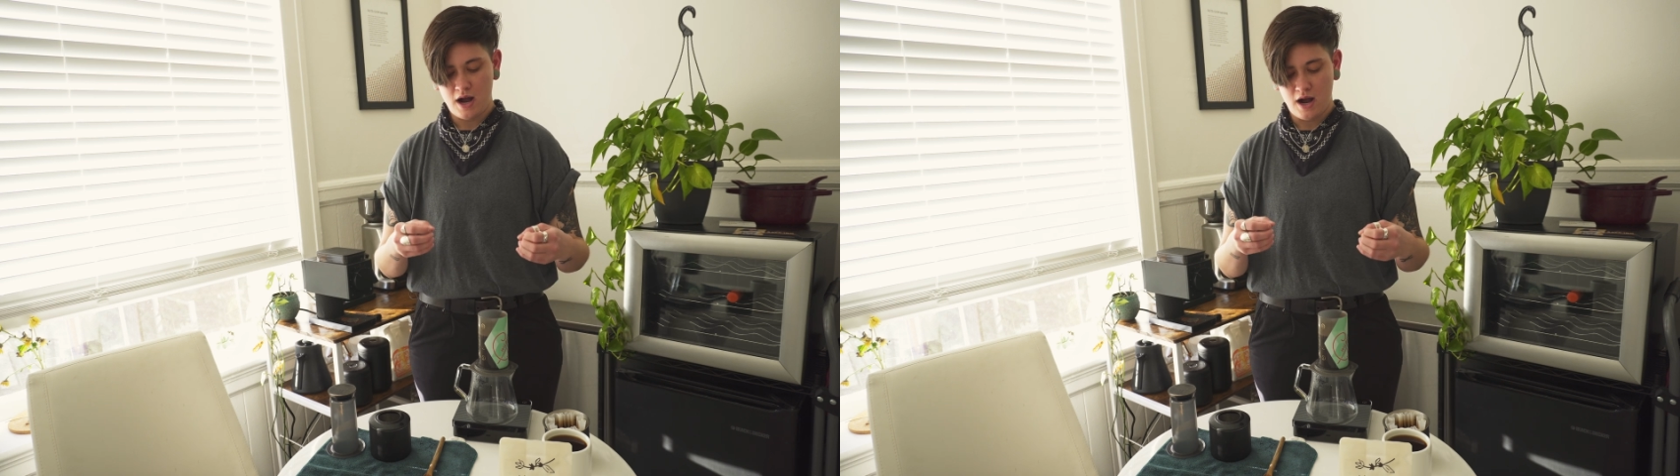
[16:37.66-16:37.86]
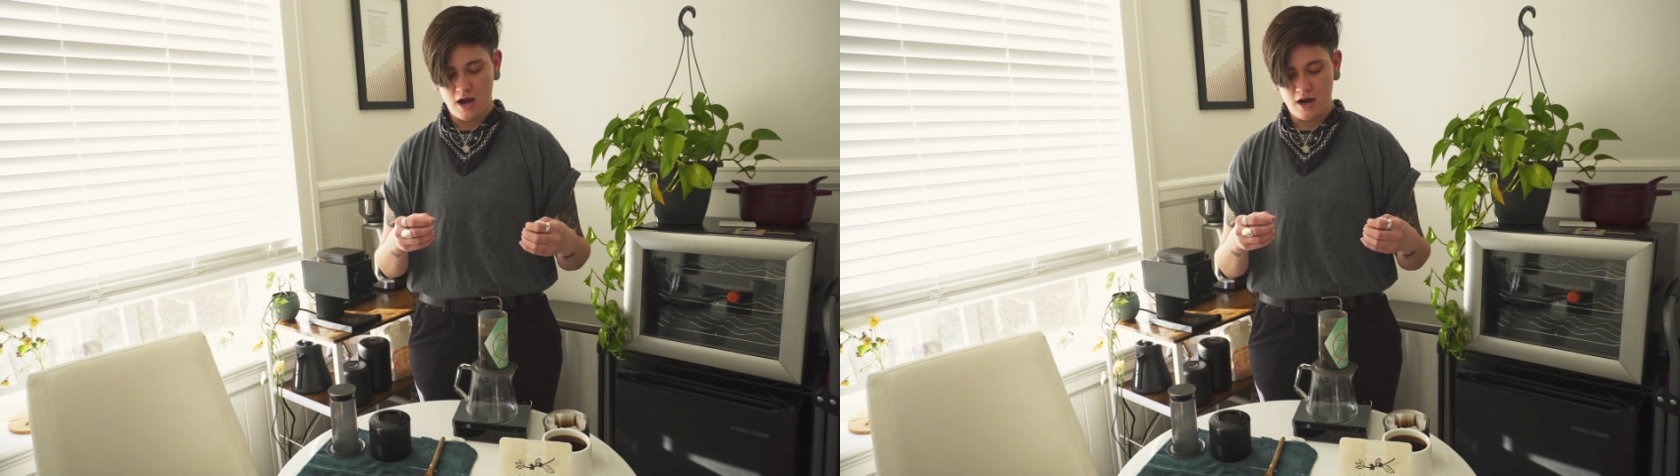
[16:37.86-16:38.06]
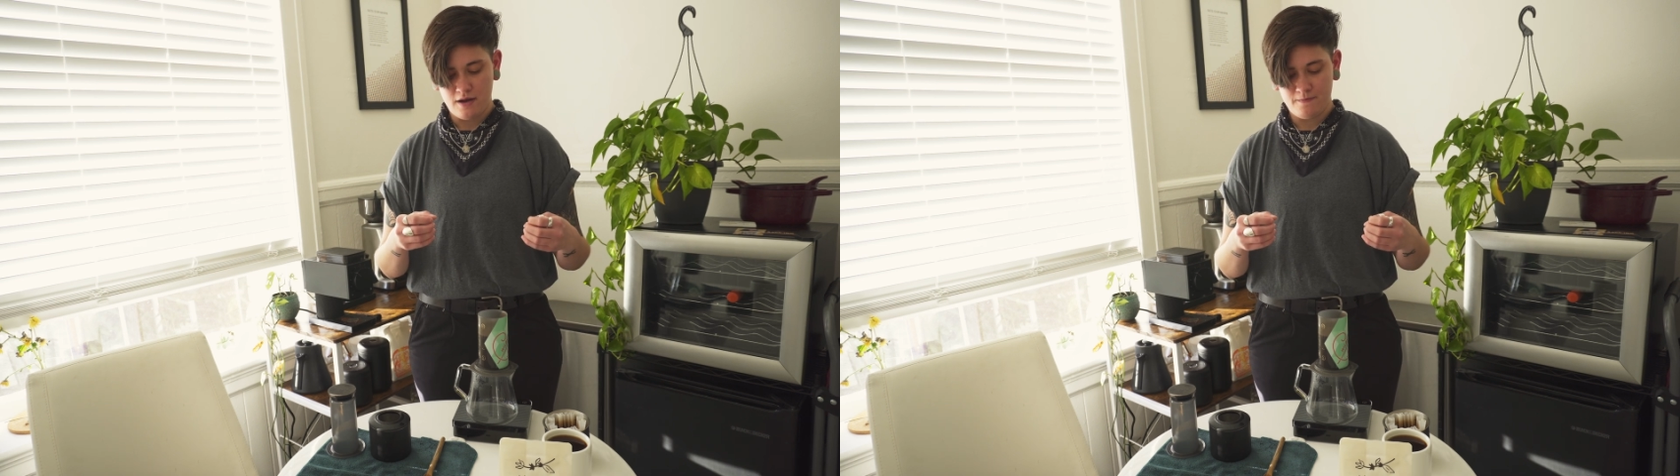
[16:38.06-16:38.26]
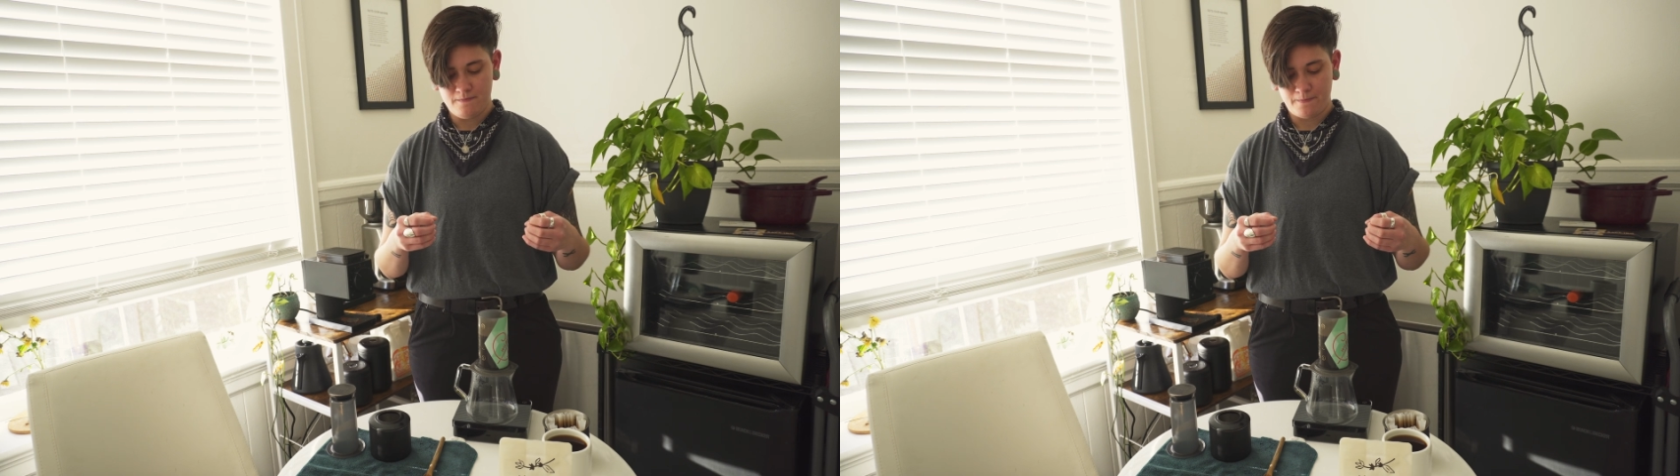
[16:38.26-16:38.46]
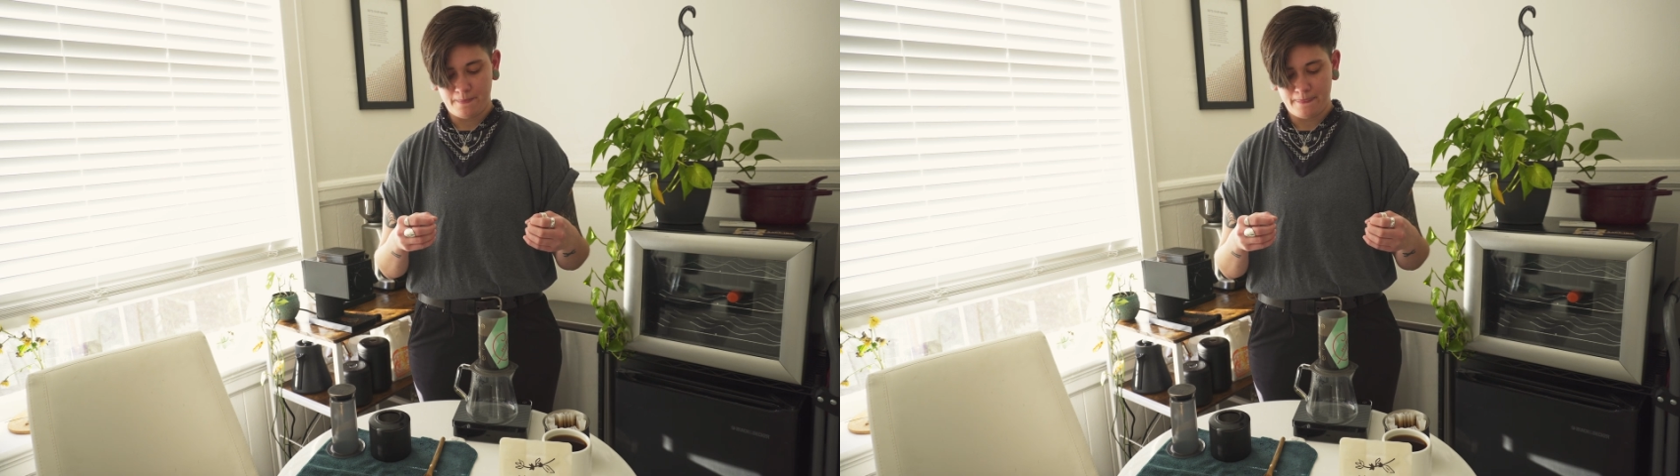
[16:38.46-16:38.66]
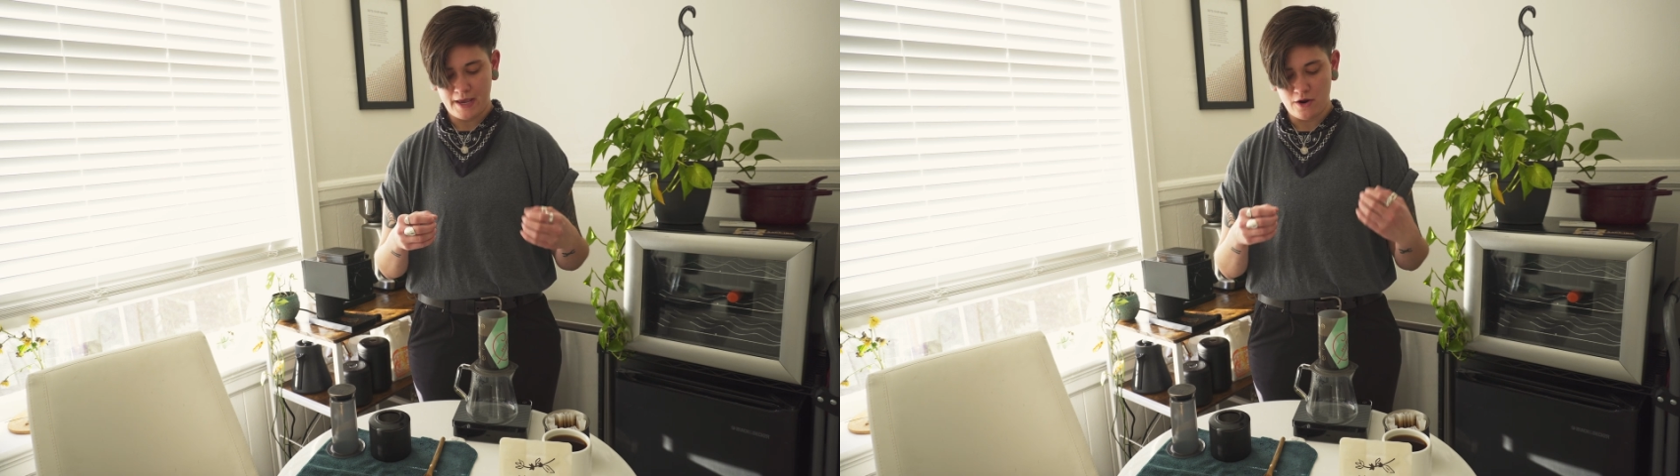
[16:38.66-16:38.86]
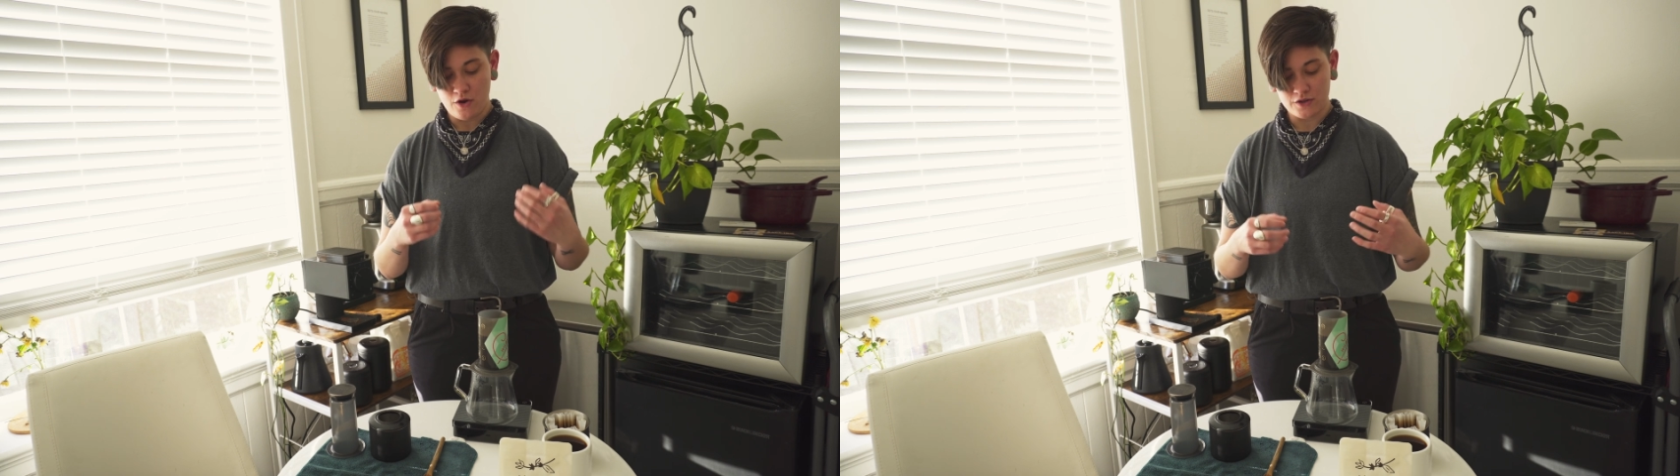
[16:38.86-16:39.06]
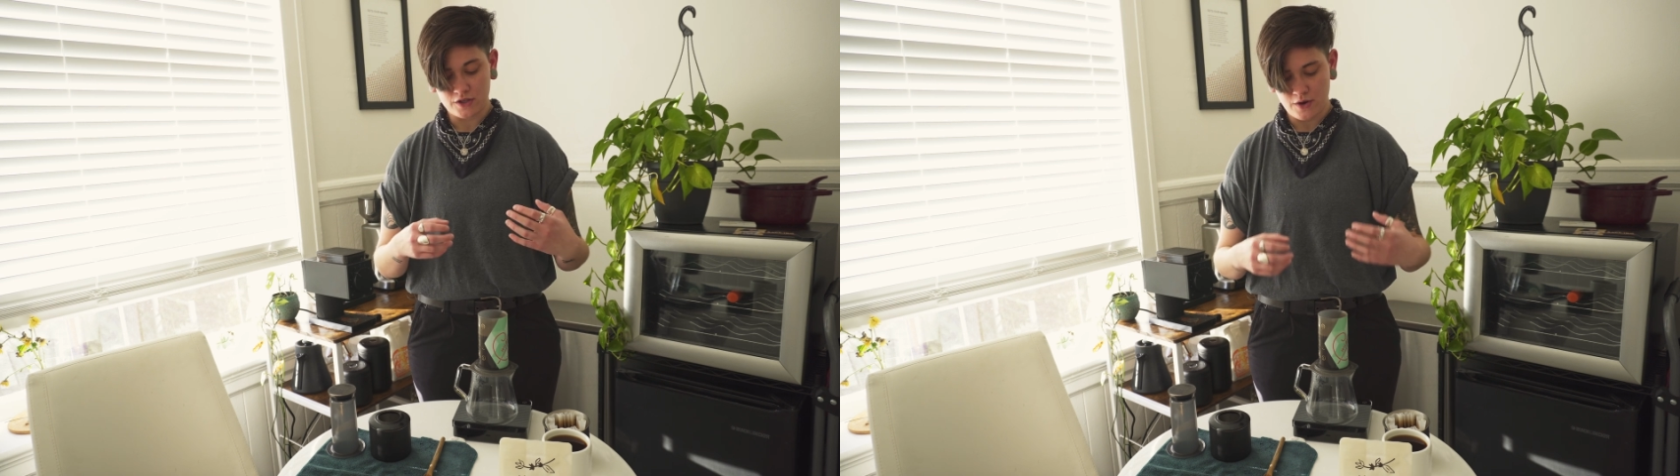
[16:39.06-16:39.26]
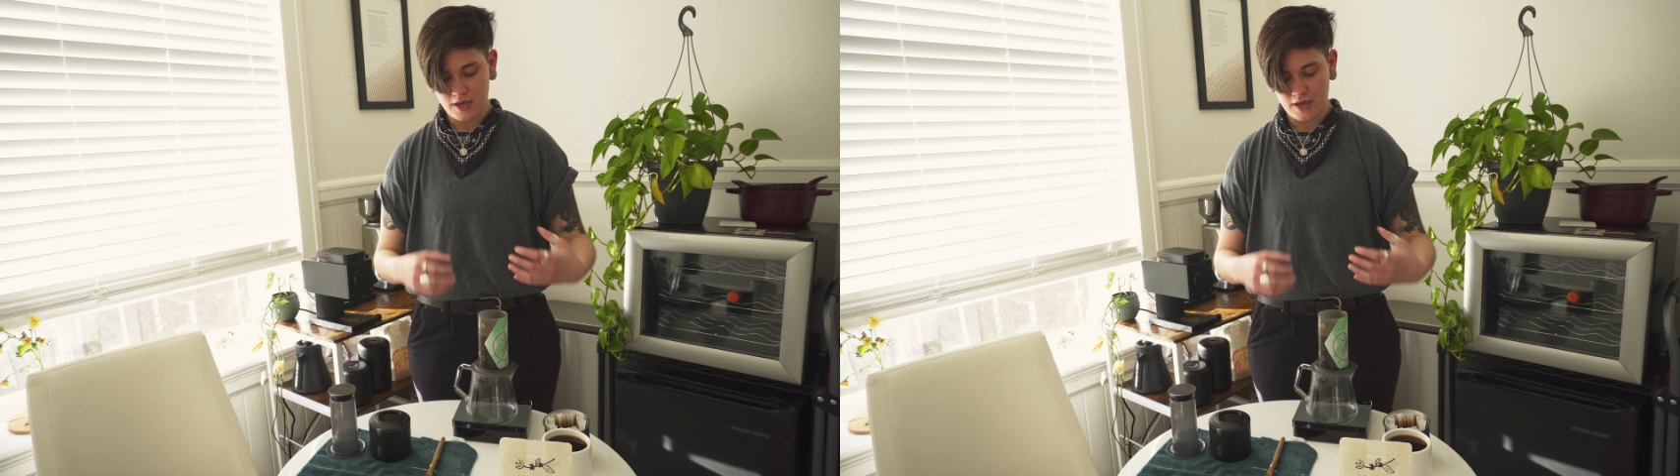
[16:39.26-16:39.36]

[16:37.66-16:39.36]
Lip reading: And also,